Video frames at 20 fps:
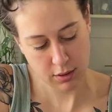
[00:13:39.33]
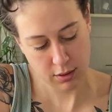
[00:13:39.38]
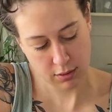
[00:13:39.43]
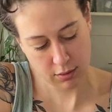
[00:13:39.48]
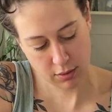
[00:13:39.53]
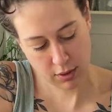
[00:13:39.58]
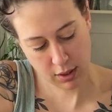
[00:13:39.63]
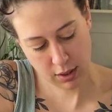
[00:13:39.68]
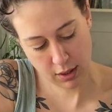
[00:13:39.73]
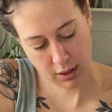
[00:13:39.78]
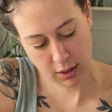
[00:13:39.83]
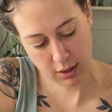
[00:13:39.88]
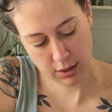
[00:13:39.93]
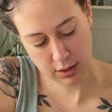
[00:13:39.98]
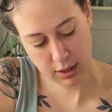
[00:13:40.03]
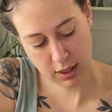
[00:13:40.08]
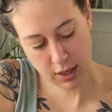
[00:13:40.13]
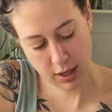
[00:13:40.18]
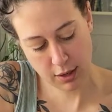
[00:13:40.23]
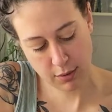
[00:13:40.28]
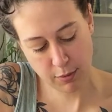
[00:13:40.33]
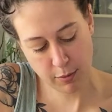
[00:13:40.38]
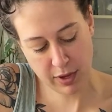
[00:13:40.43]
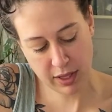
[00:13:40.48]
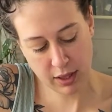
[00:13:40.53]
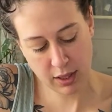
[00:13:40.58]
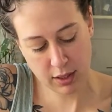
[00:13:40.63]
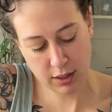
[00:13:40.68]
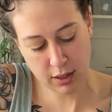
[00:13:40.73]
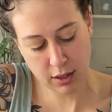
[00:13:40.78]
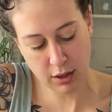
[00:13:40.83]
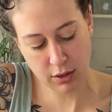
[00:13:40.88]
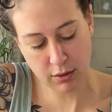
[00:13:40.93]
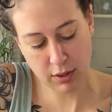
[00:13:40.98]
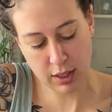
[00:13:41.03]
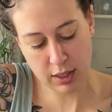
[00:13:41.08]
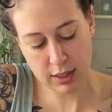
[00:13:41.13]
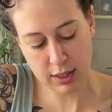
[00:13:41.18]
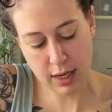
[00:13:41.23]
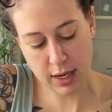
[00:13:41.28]
Right on the other side. We make these in 3
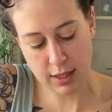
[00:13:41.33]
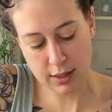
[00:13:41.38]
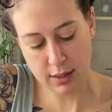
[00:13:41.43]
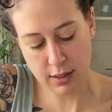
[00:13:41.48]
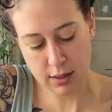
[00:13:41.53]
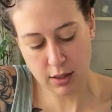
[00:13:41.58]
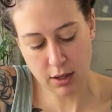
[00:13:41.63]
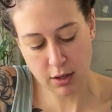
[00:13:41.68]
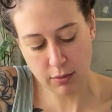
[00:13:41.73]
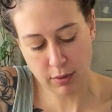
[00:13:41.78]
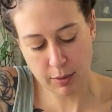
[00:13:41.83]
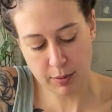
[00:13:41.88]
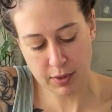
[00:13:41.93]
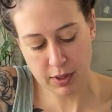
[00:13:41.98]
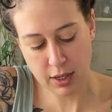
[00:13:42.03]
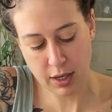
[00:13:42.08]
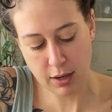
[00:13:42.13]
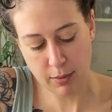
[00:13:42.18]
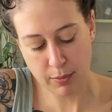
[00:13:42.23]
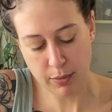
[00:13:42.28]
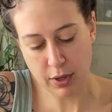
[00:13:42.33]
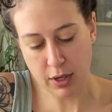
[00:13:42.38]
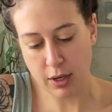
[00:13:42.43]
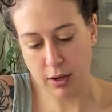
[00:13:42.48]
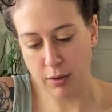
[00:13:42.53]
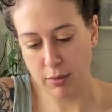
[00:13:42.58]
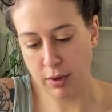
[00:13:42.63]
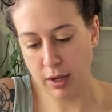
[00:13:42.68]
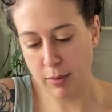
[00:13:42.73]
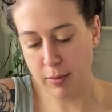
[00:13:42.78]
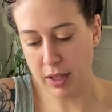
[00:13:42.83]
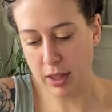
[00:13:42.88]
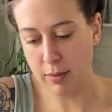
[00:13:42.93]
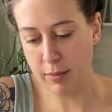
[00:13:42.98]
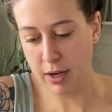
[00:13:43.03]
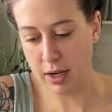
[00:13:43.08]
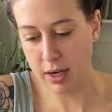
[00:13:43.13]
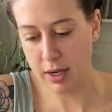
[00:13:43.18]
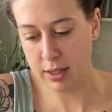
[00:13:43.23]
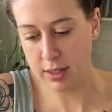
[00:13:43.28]
sizes on our website, but we can make them
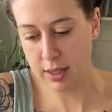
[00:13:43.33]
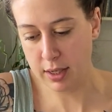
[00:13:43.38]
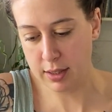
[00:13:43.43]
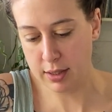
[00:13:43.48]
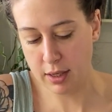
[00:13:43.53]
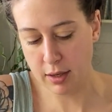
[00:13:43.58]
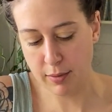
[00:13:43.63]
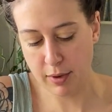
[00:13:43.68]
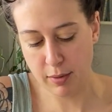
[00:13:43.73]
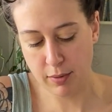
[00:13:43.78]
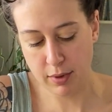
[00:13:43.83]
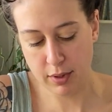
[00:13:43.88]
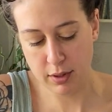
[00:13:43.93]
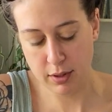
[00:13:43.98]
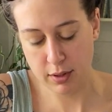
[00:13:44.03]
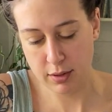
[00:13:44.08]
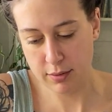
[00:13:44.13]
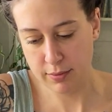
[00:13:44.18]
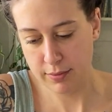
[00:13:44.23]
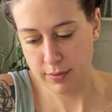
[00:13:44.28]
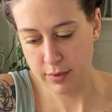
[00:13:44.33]
in any size anybody wants.